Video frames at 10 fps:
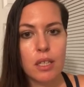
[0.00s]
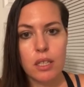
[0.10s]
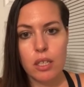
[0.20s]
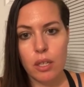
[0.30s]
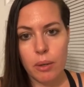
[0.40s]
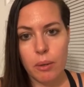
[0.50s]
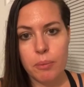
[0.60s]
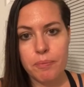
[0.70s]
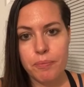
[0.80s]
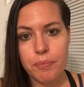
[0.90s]
You
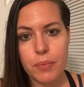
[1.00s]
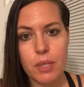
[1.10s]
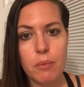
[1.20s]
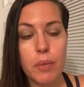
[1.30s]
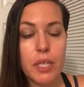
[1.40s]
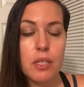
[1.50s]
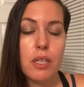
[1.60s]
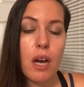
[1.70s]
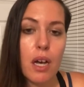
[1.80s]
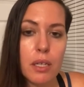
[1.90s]
know, we could
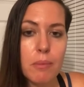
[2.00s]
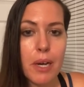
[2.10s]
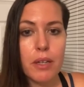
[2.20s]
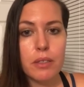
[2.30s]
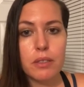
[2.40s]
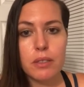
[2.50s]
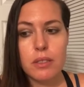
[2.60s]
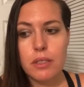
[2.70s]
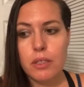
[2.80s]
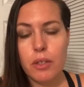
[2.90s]
talk about,
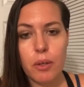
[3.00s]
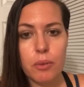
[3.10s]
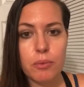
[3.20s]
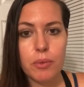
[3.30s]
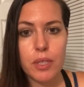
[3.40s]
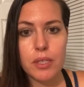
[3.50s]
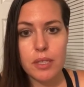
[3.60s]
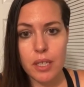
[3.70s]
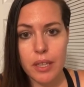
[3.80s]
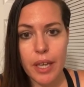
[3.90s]
you know, things
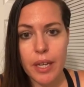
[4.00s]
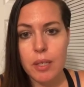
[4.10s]
like that.